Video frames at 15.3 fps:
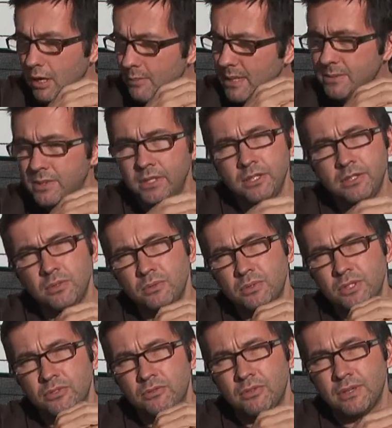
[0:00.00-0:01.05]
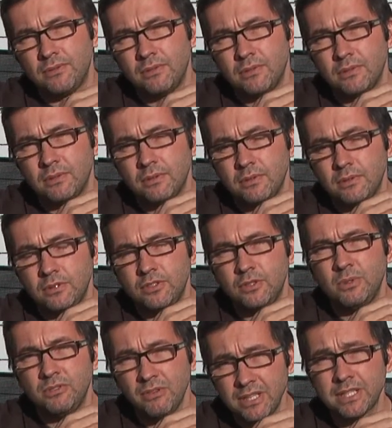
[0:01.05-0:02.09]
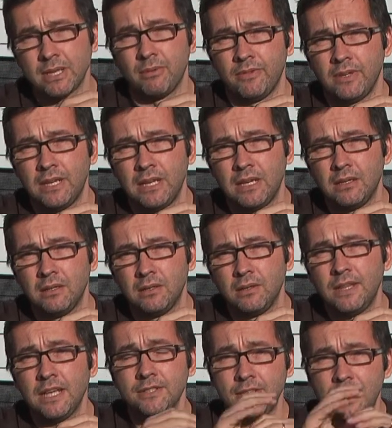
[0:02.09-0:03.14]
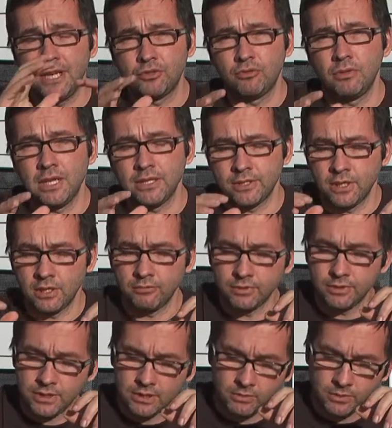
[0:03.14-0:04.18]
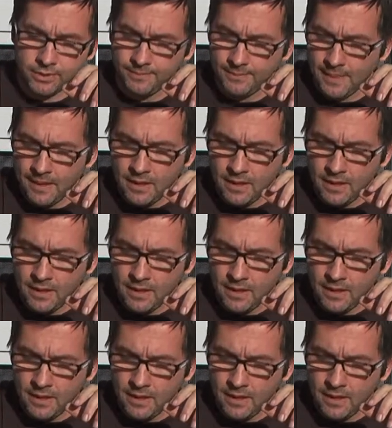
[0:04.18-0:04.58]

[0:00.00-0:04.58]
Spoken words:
I'm absolutely exhausted, Trev. Should we drink some of it now? That's the history lesson over and done with.